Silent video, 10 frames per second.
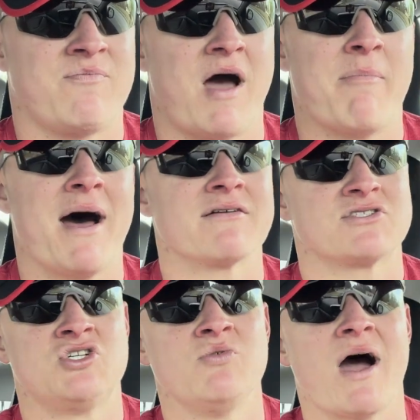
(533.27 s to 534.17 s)
about
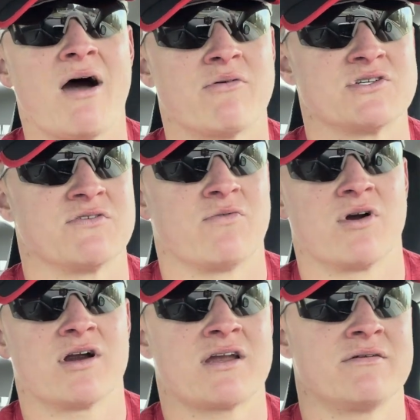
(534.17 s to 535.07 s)
2 hours of
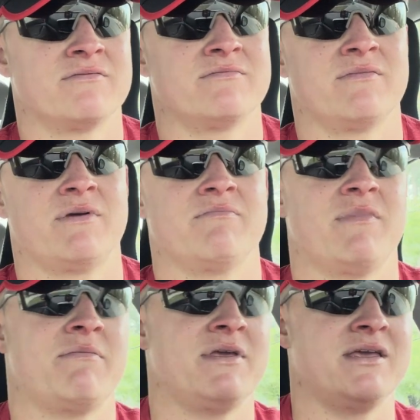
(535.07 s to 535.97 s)
work,
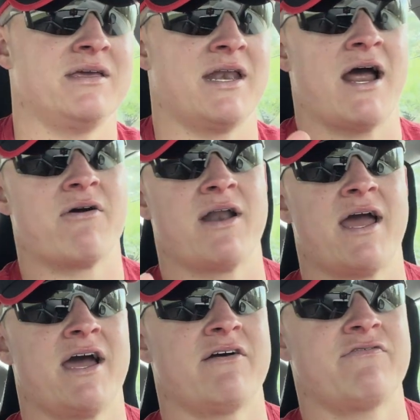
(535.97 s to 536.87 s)
maybe an hour and a
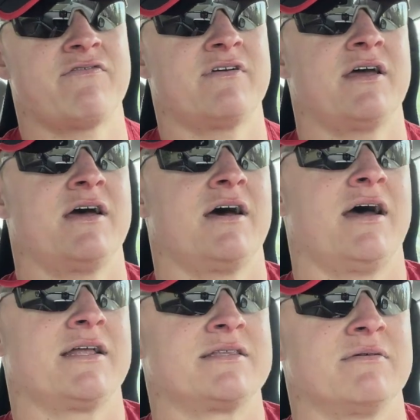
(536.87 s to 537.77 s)
half
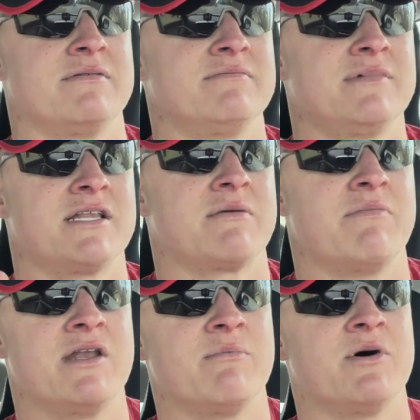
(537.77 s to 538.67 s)
at the
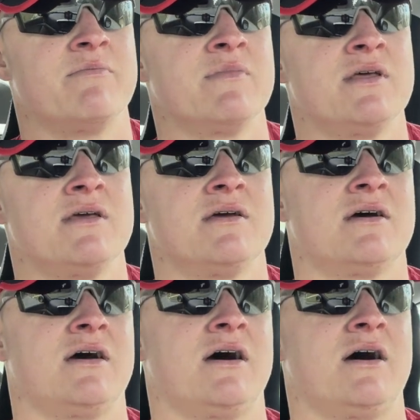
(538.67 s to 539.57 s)

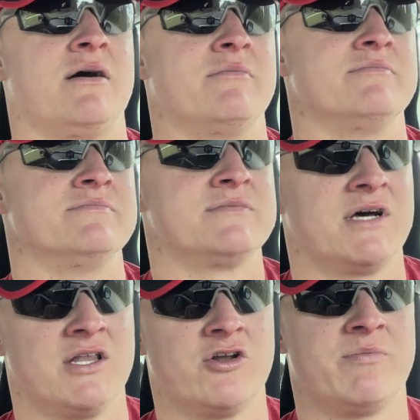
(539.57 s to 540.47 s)
minimum.
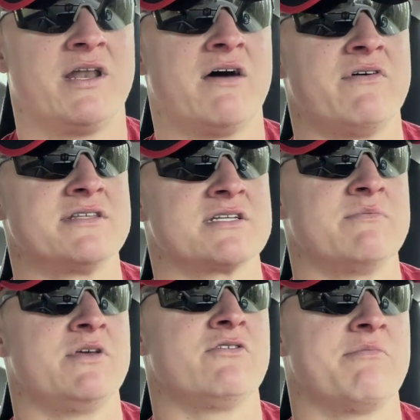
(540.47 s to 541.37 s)
A little bit of it's gonna
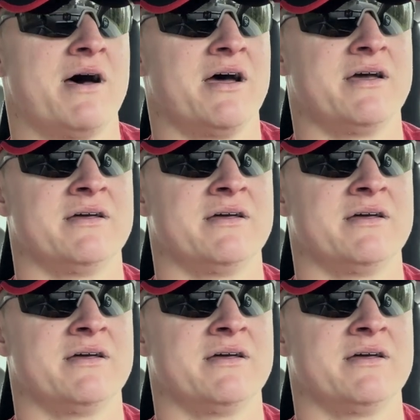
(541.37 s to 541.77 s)
be with my